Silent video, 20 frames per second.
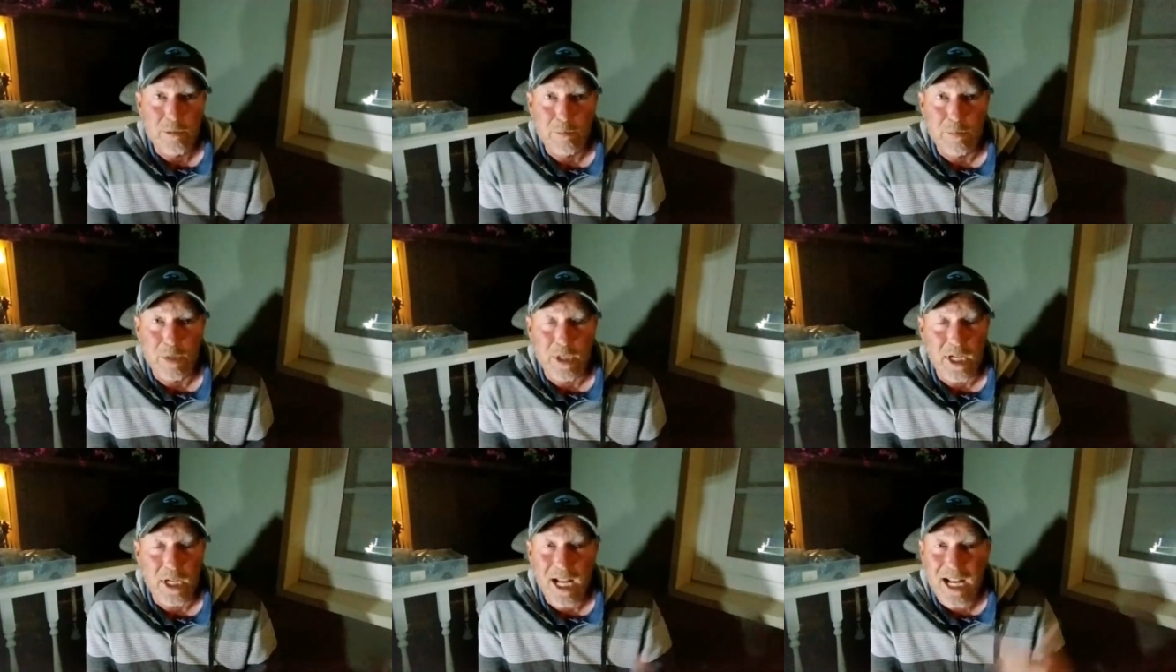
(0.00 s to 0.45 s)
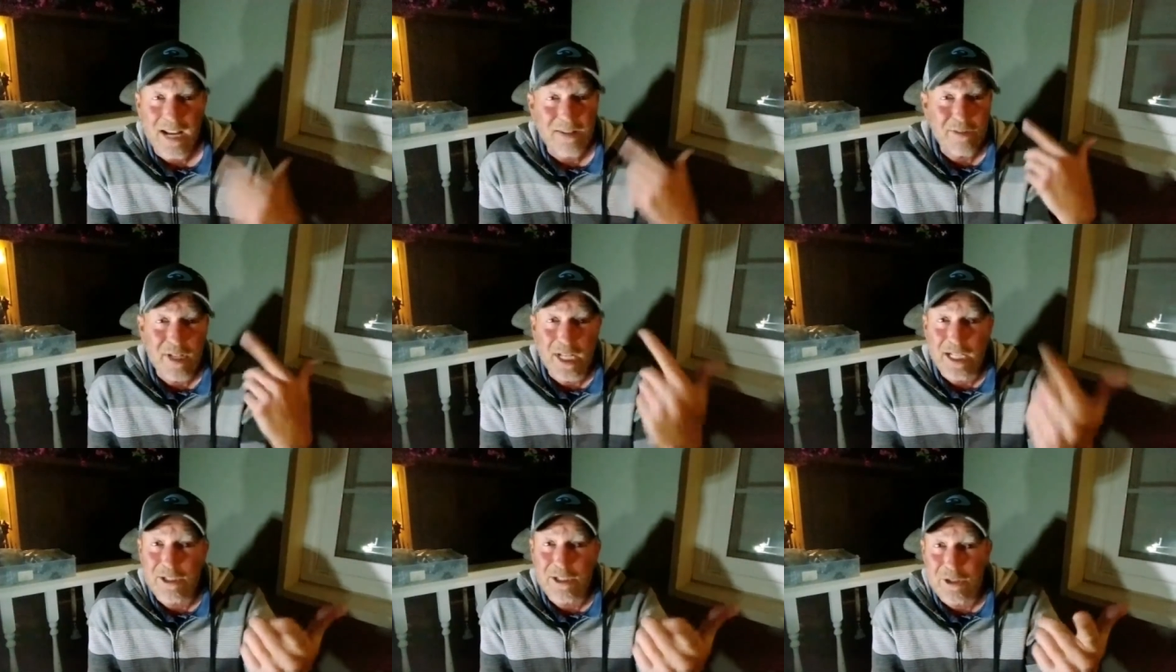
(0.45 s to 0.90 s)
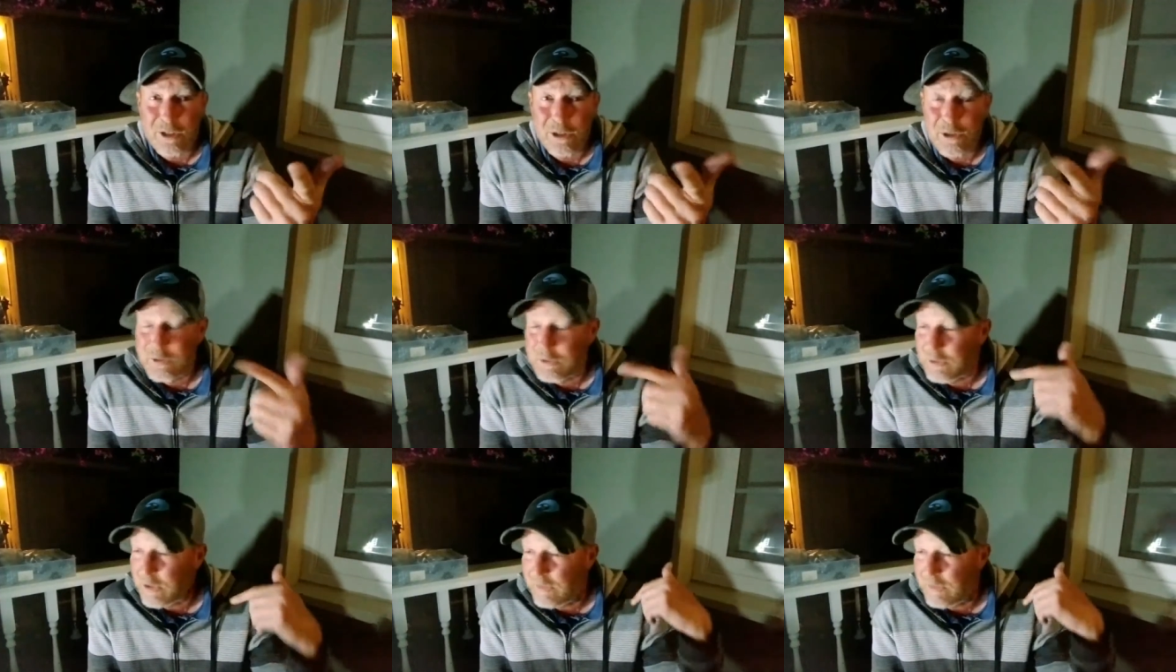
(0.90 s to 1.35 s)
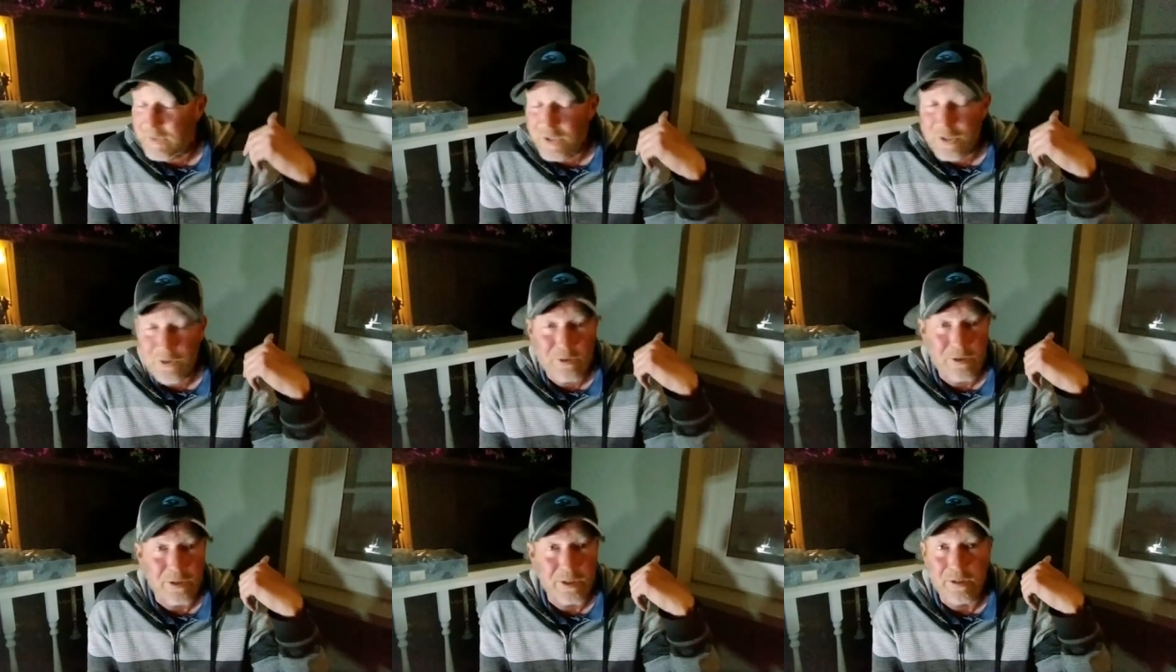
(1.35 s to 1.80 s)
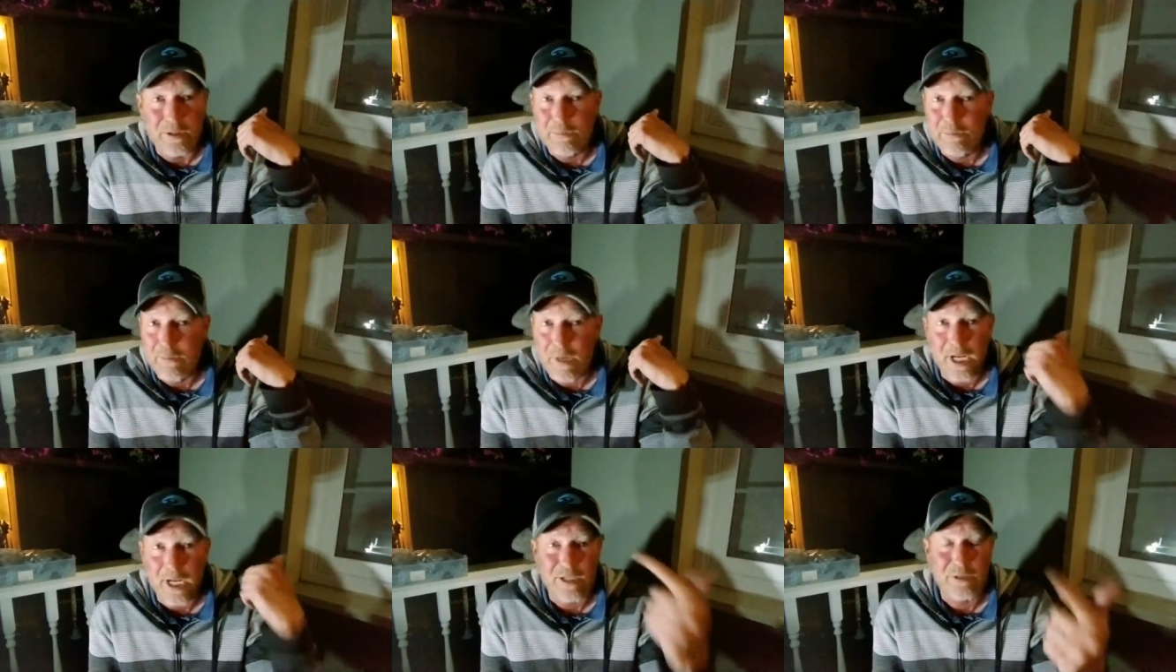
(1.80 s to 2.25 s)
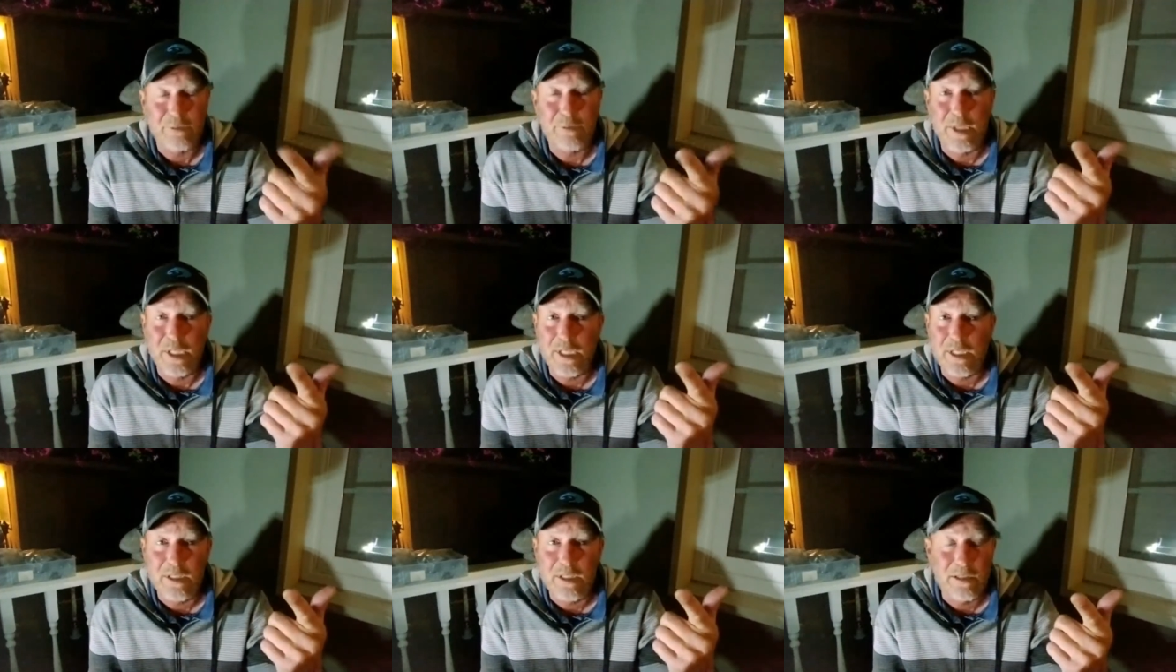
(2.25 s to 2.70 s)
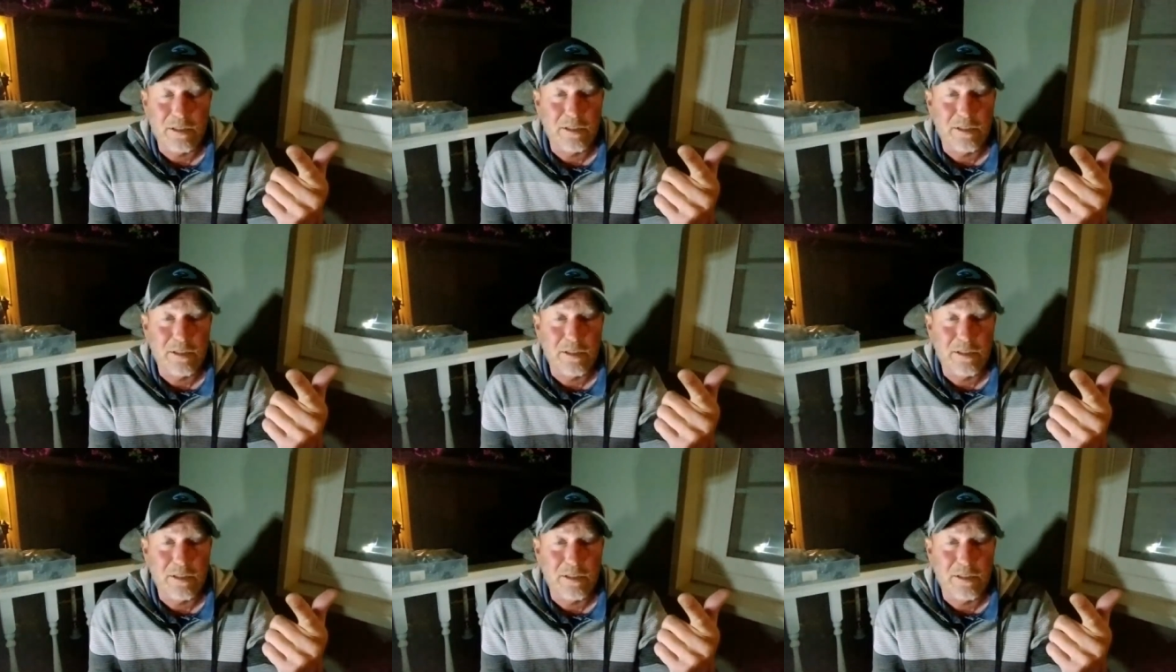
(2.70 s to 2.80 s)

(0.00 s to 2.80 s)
But I have a lot of shows where I've used a high speed